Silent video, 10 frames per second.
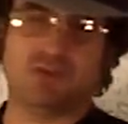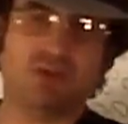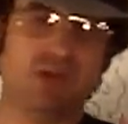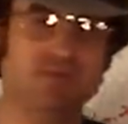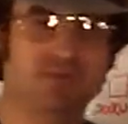the
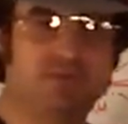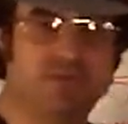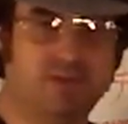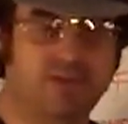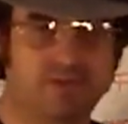travel
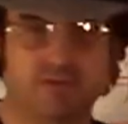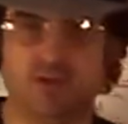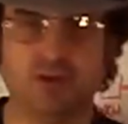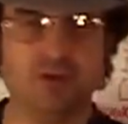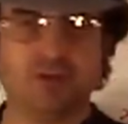of
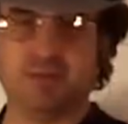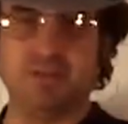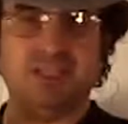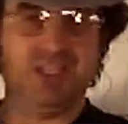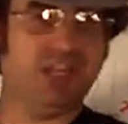Earth.
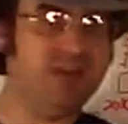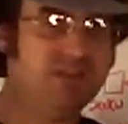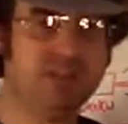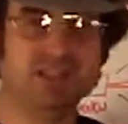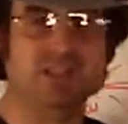I mean,
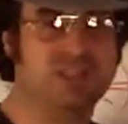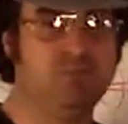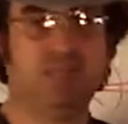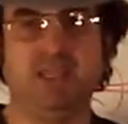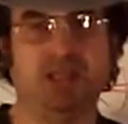everything is
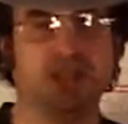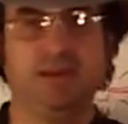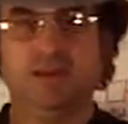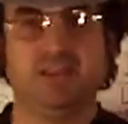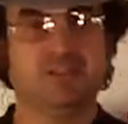speed.
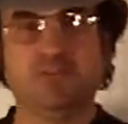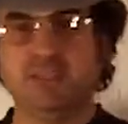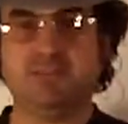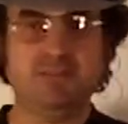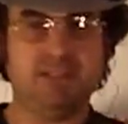
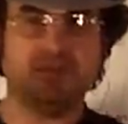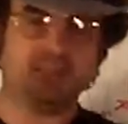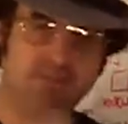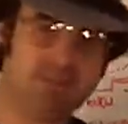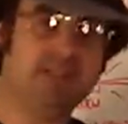Speed times
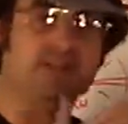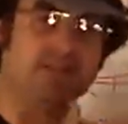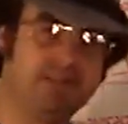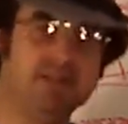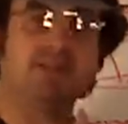
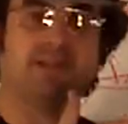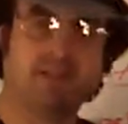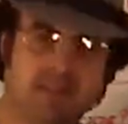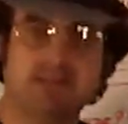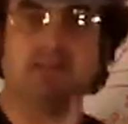speed
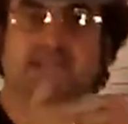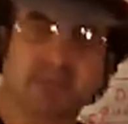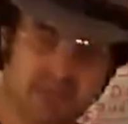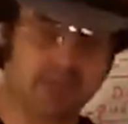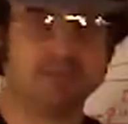times
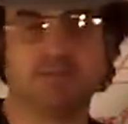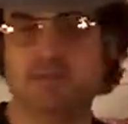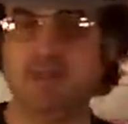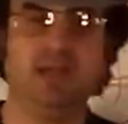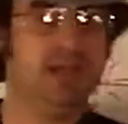
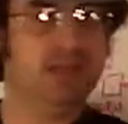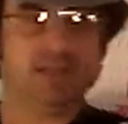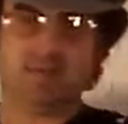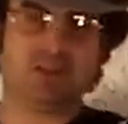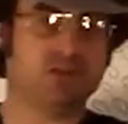speed
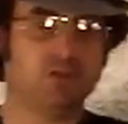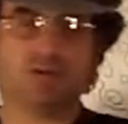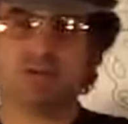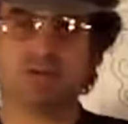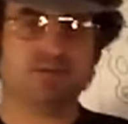times the
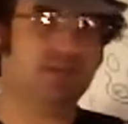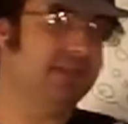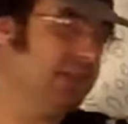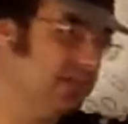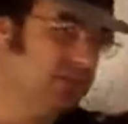solar system
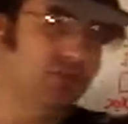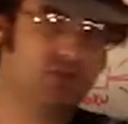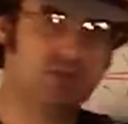speed times